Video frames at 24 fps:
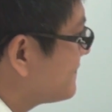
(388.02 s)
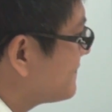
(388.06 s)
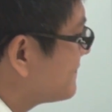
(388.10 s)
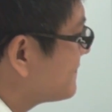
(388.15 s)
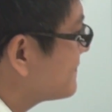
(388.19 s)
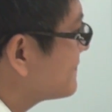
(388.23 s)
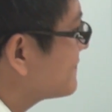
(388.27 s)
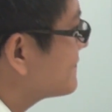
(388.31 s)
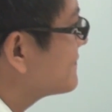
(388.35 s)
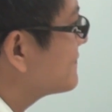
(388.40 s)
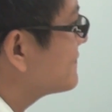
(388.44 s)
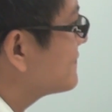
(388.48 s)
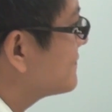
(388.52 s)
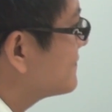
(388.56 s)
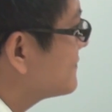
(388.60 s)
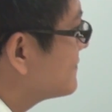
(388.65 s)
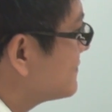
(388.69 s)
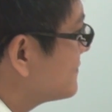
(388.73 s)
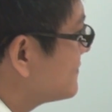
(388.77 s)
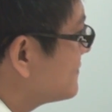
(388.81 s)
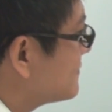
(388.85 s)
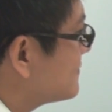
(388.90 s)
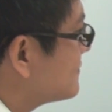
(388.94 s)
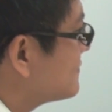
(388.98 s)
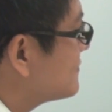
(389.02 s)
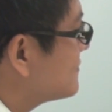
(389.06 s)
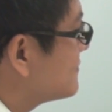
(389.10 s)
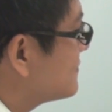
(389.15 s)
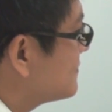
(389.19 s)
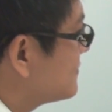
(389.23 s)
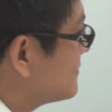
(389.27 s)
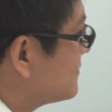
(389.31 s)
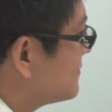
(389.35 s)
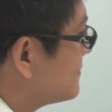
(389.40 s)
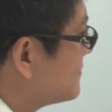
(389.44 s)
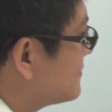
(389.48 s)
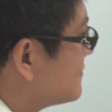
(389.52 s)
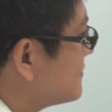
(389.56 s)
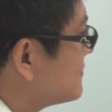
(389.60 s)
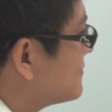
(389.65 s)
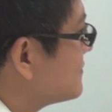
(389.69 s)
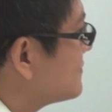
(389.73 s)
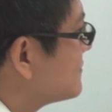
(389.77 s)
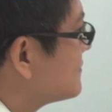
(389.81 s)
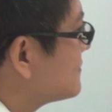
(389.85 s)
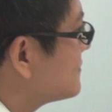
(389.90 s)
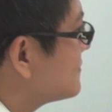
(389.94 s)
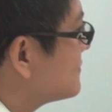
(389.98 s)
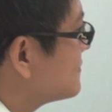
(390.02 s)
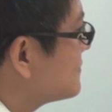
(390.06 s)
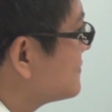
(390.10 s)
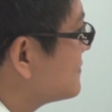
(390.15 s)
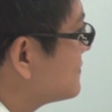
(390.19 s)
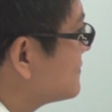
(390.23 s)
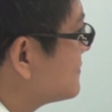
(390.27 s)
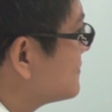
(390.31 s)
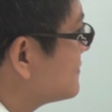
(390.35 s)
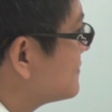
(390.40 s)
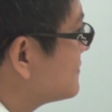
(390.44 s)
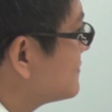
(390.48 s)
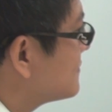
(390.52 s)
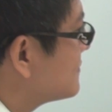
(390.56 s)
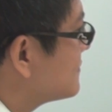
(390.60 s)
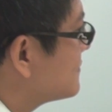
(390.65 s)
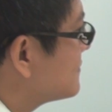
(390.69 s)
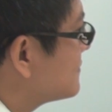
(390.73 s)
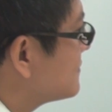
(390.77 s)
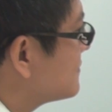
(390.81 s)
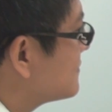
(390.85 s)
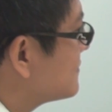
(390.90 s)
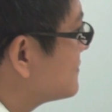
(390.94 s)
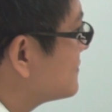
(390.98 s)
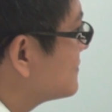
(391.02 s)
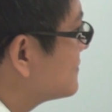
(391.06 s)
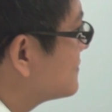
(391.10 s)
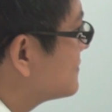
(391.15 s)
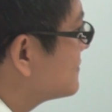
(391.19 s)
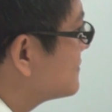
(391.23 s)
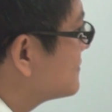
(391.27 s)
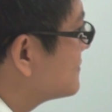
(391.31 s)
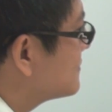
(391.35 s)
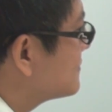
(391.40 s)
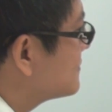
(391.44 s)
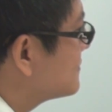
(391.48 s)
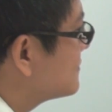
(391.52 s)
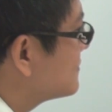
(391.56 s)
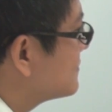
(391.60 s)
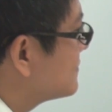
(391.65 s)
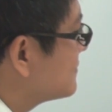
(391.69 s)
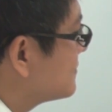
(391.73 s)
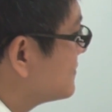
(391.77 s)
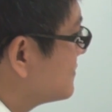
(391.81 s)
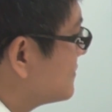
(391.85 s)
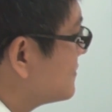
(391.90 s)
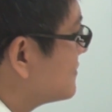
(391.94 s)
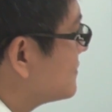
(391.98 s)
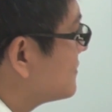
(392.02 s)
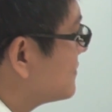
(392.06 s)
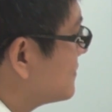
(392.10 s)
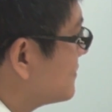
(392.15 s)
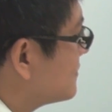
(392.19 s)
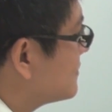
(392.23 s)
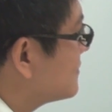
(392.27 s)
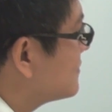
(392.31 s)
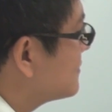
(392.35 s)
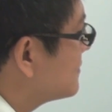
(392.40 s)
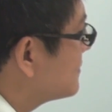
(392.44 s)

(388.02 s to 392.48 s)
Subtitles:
[no speech]